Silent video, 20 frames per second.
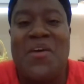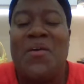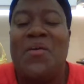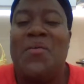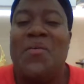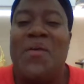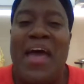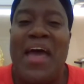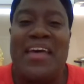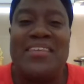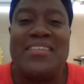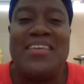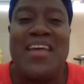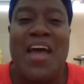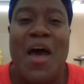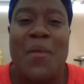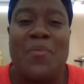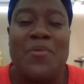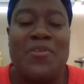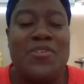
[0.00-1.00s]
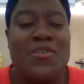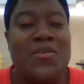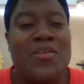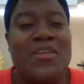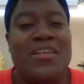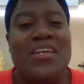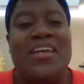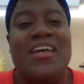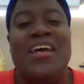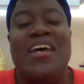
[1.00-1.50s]
who has the
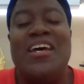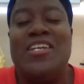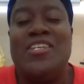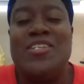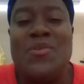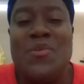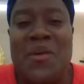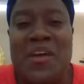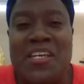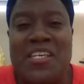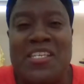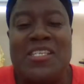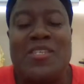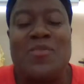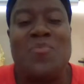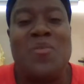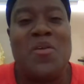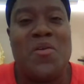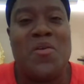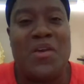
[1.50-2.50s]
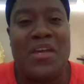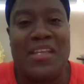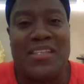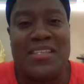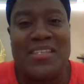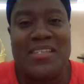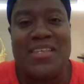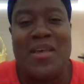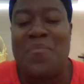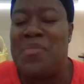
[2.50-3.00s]
opportunity to
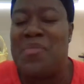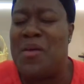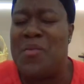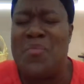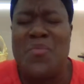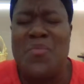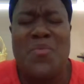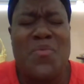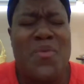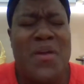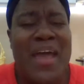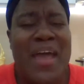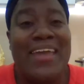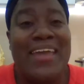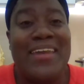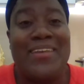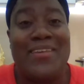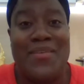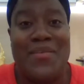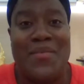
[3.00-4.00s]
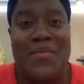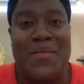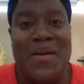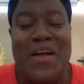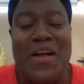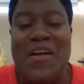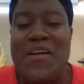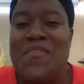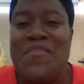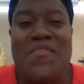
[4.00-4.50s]
experience something brand new
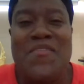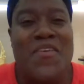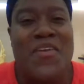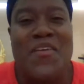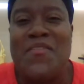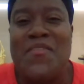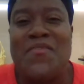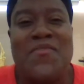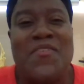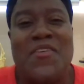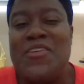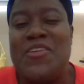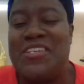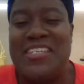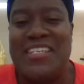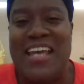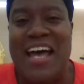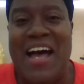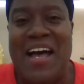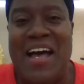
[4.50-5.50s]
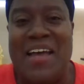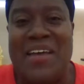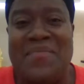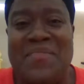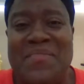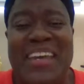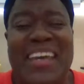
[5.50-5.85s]
for the first time.